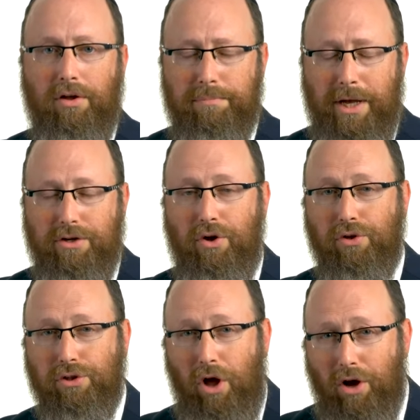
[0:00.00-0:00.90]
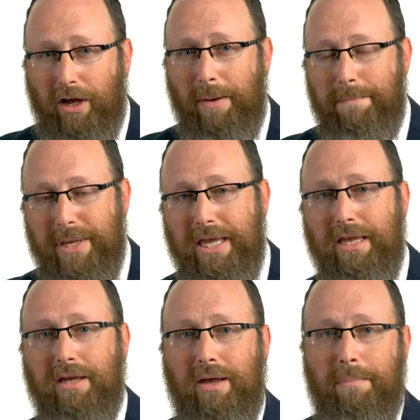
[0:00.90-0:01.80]
may no longer
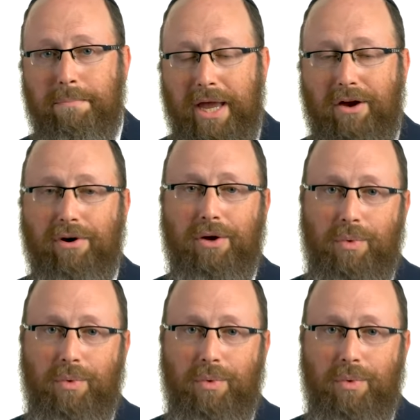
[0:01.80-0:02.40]
be bearing